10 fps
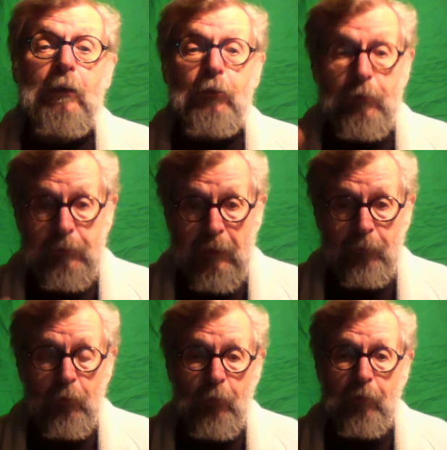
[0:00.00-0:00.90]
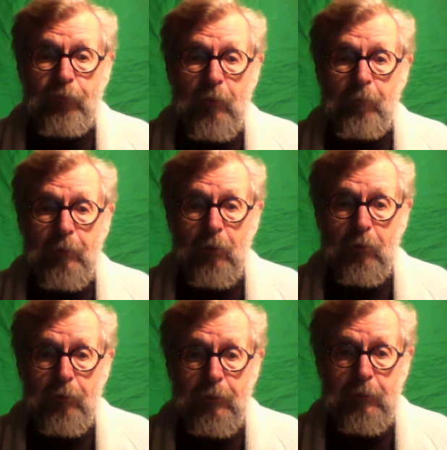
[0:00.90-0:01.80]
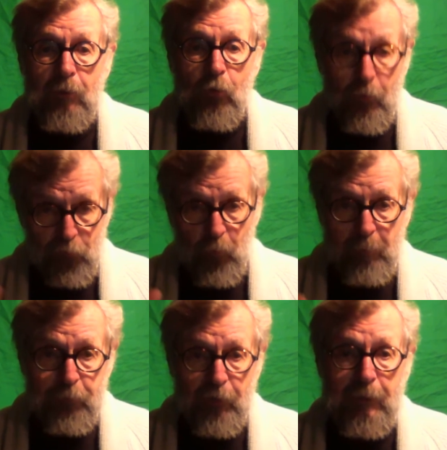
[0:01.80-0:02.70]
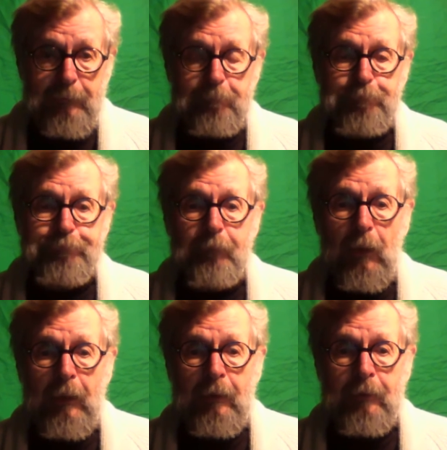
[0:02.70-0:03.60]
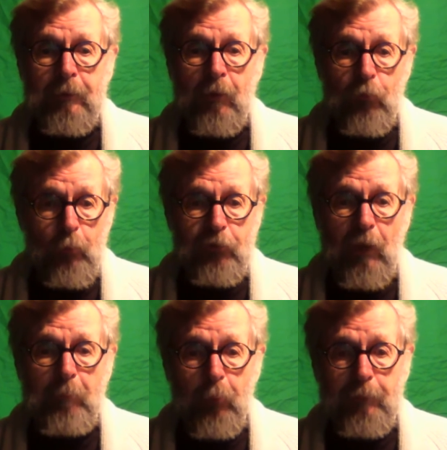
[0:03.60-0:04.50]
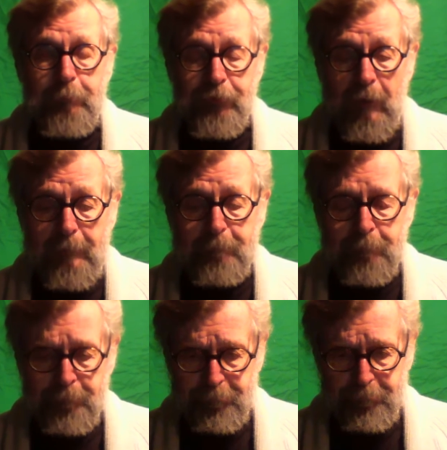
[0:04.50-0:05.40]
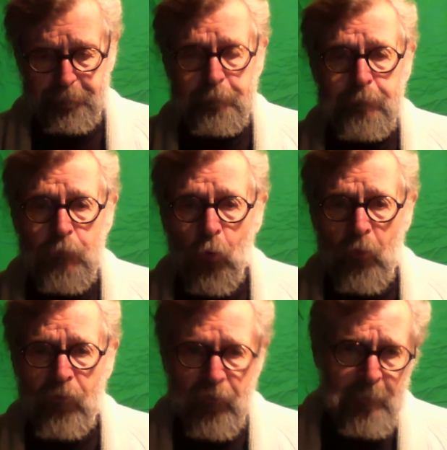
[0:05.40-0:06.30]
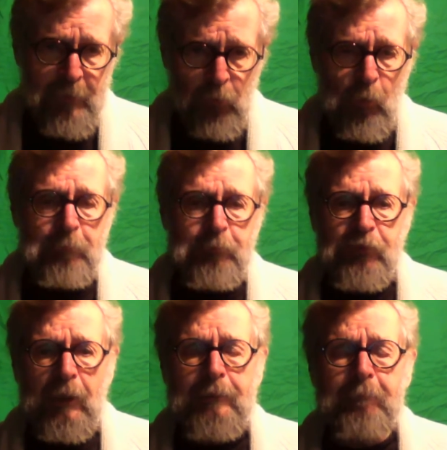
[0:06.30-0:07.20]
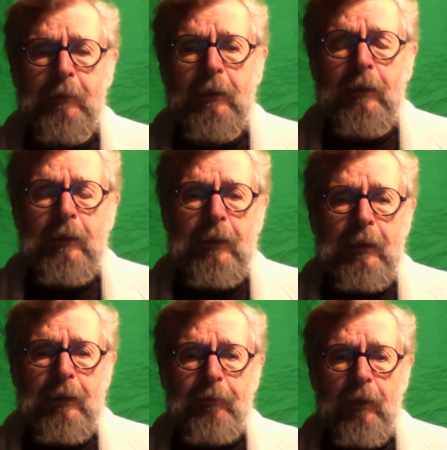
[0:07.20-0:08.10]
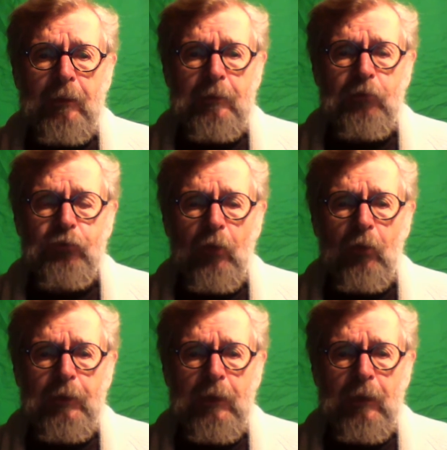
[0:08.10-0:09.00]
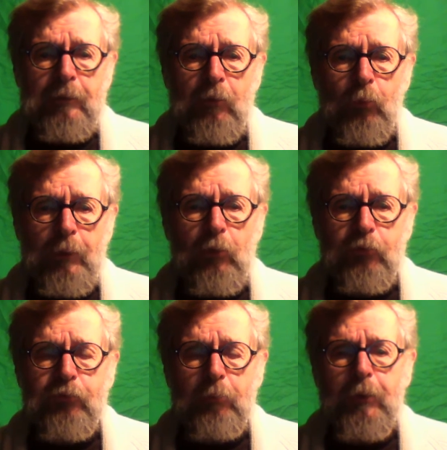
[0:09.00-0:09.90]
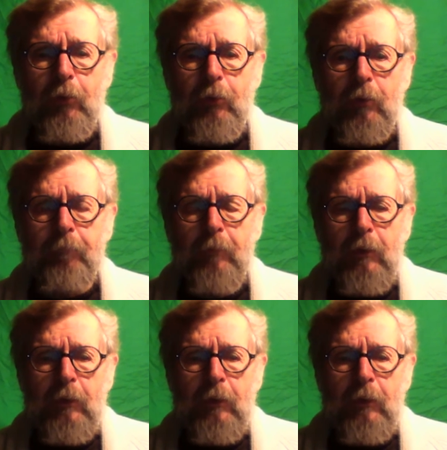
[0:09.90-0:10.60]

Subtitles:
You can download it from the course website and the workshop website, or from their website, and install it on a Windows computer.